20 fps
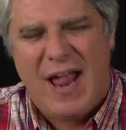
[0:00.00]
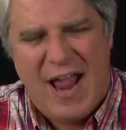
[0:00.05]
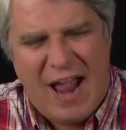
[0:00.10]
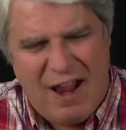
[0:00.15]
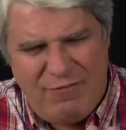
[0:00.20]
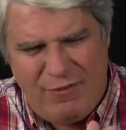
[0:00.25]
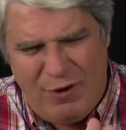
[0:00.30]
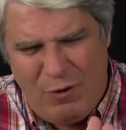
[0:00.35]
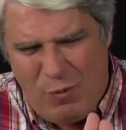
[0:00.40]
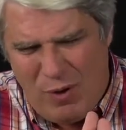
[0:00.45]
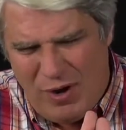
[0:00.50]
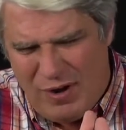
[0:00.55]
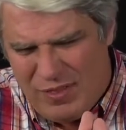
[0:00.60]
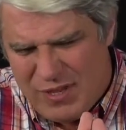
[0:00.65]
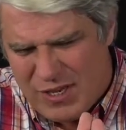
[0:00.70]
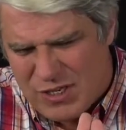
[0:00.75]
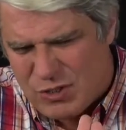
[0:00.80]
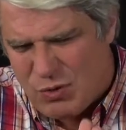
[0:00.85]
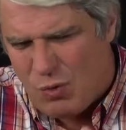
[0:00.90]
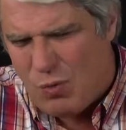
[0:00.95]
Every one of
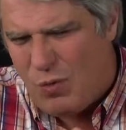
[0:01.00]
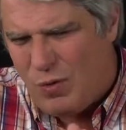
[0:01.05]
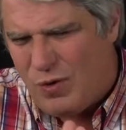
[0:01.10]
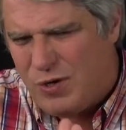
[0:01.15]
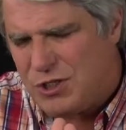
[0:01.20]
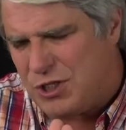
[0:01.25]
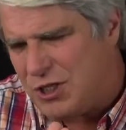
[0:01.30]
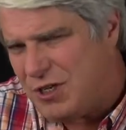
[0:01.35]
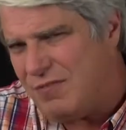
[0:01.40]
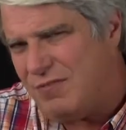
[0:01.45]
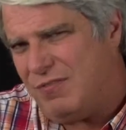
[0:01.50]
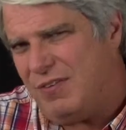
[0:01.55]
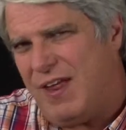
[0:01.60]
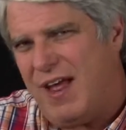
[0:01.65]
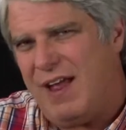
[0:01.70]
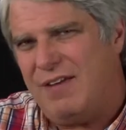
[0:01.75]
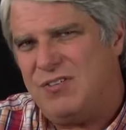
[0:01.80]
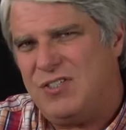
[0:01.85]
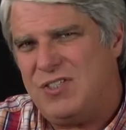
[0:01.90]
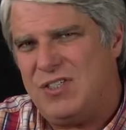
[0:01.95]
these origin of
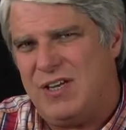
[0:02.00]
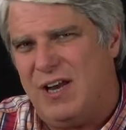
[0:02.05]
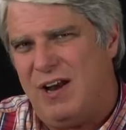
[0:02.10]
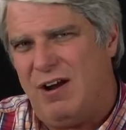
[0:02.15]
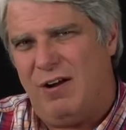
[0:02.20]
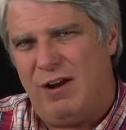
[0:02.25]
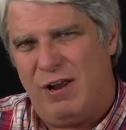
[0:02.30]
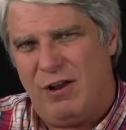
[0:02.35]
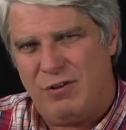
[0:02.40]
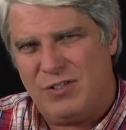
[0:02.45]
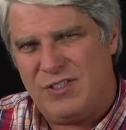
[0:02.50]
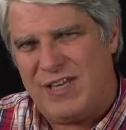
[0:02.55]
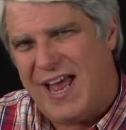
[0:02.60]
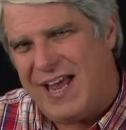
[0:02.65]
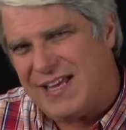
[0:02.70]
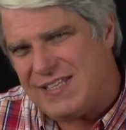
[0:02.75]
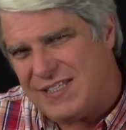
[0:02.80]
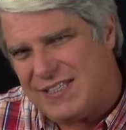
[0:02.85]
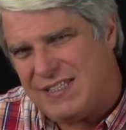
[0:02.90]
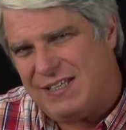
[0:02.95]
life scenarios
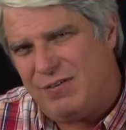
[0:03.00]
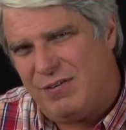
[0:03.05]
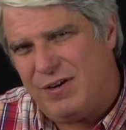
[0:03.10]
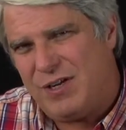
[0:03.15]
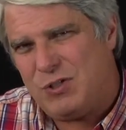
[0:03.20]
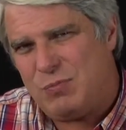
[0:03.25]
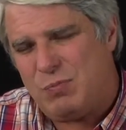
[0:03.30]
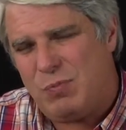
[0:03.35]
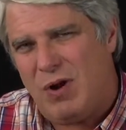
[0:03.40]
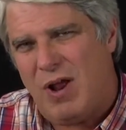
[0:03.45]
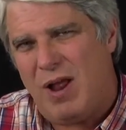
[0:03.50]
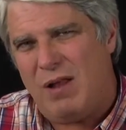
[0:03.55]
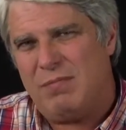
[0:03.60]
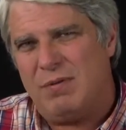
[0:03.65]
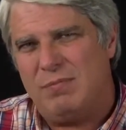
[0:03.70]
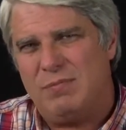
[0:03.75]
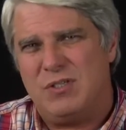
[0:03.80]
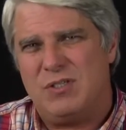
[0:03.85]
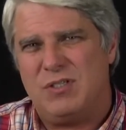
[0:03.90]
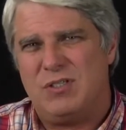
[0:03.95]
has serious
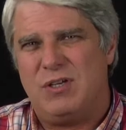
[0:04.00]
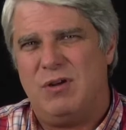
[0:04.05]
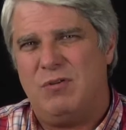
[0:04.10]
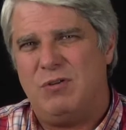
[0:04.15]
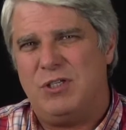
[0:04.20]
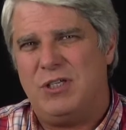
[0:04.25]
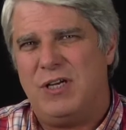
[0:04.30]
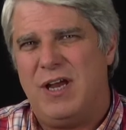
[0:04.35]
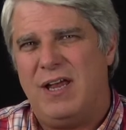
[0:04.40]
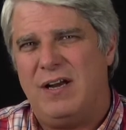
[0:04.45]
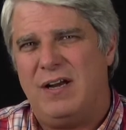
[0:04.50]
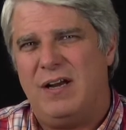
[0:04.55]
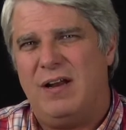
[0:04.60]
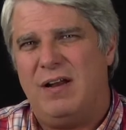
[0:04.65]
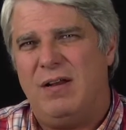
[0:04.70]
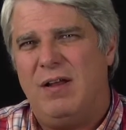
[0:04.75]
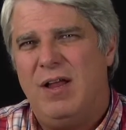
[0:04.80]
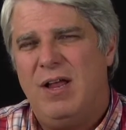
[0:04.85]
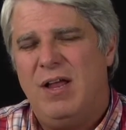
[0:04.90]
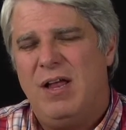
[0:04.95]
problems
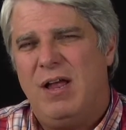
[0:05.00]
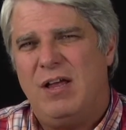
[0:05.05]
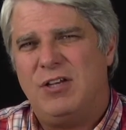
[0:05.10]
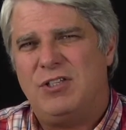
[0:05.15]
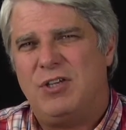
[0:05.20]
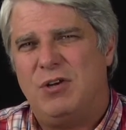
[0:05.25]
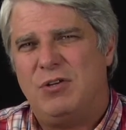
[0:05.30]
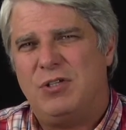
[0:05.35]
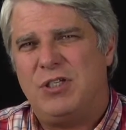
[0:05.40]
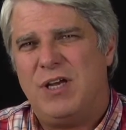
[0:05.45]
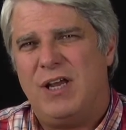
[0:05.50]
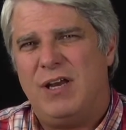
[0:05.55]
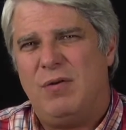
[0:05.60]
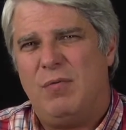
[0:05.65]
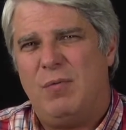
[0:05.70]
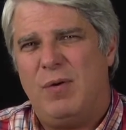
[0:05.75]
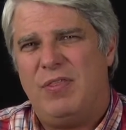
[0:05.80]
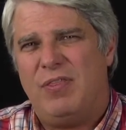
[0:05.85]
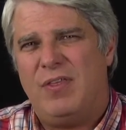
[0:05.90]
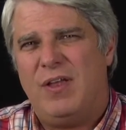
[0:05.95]
associated
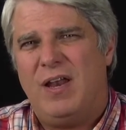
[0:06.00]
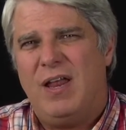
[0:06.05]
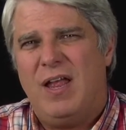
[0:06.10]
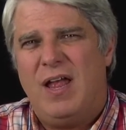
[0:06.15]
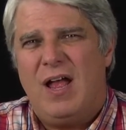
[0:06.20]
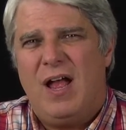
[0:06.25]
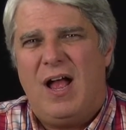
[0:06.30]
with it.